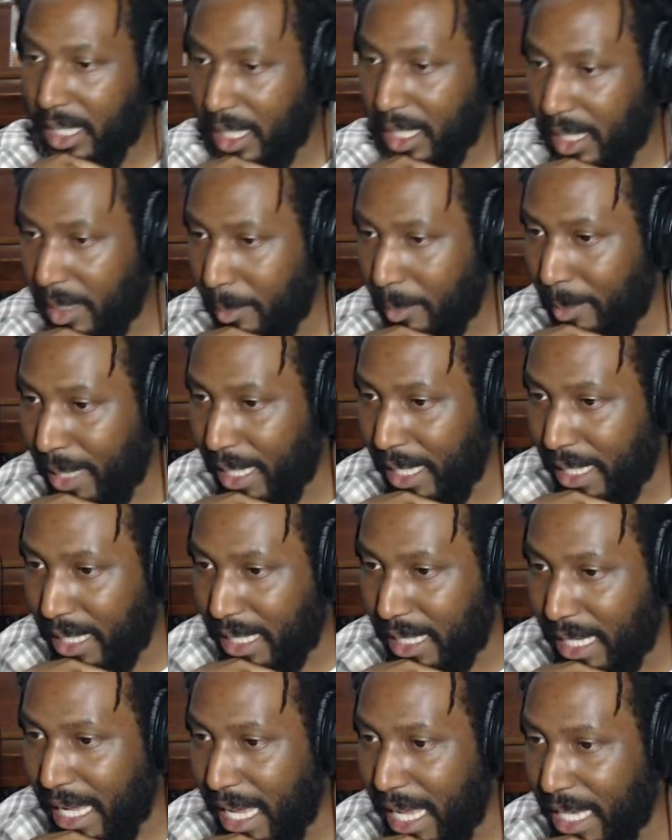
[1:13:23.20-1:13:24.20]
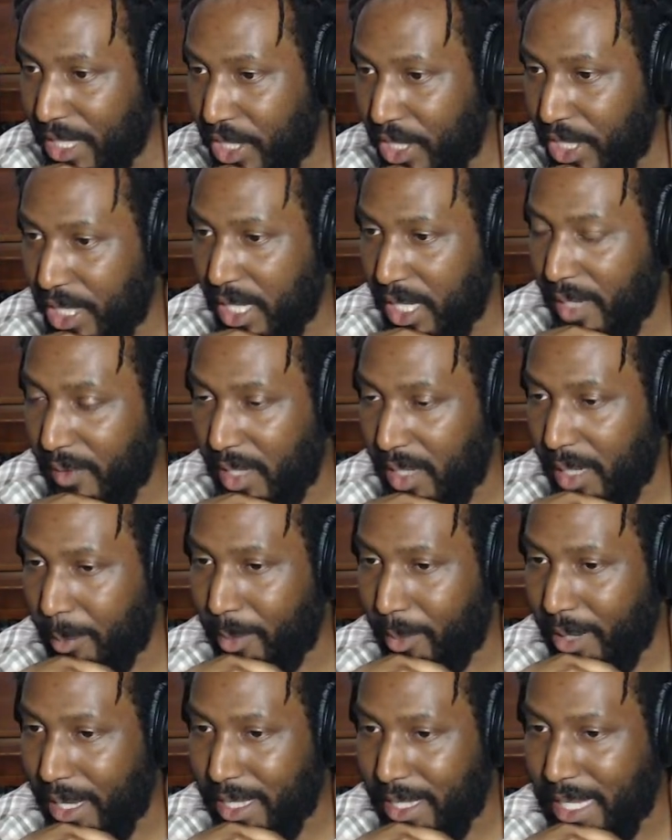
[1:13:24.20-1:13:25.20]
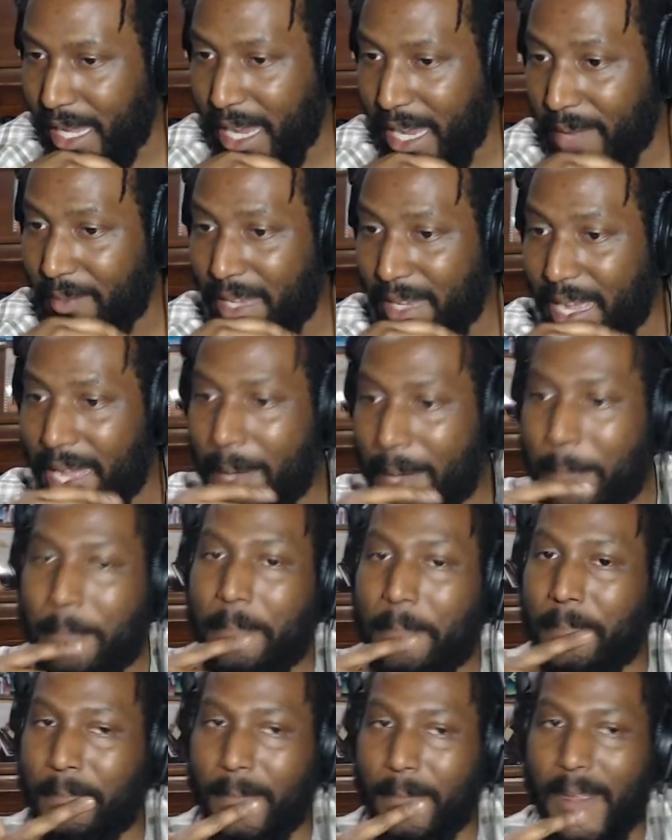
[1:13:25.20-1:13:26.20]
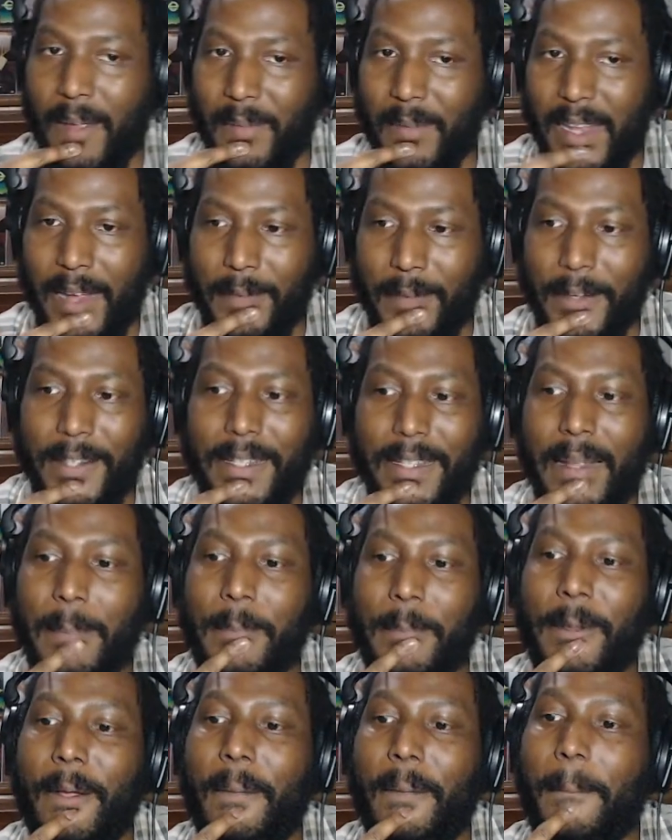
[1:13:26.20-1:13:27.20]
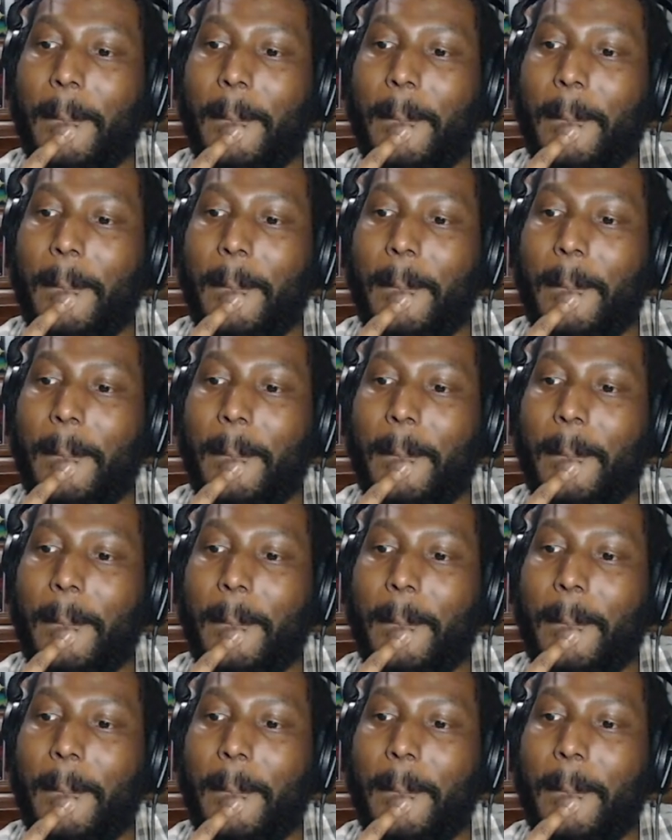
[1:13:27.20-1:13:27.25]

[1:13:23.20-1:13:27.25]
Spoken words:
Pedagogy of the Oppressed. I have not read that book,